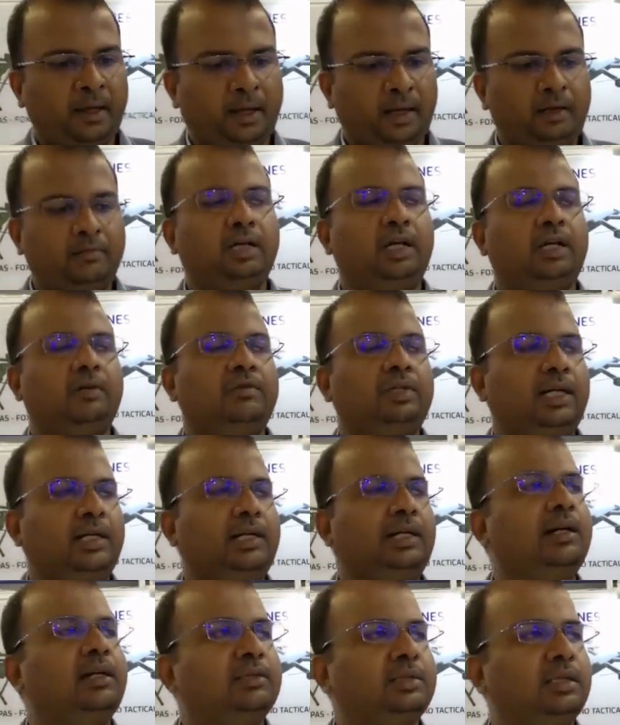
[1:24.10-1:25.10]
and we have the
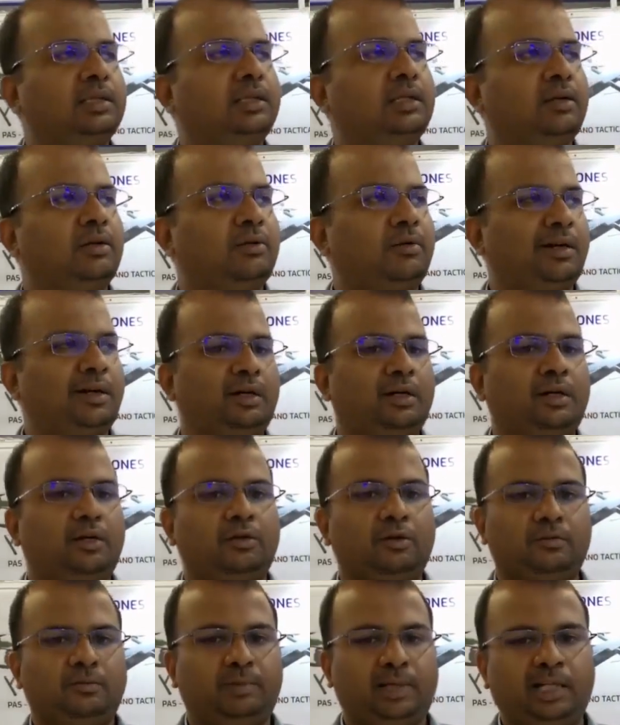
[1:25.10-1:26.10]
R&D center located
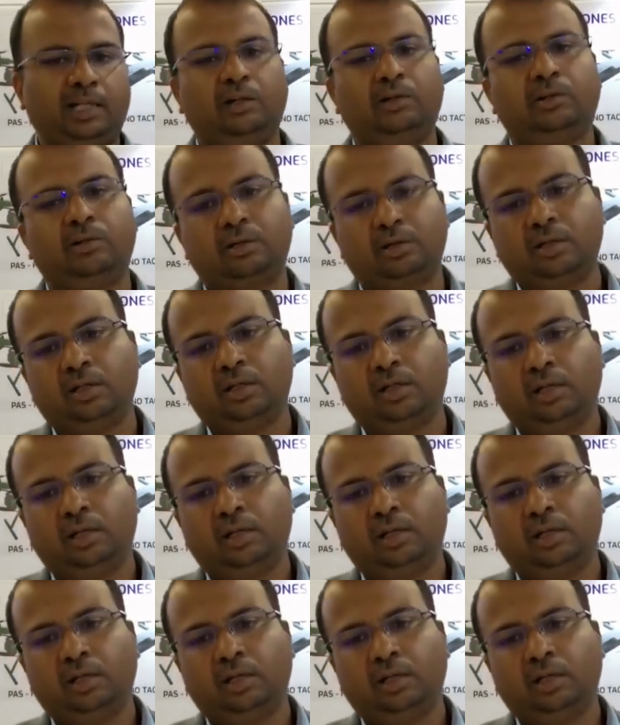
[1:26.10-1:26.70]
out of Bangalore,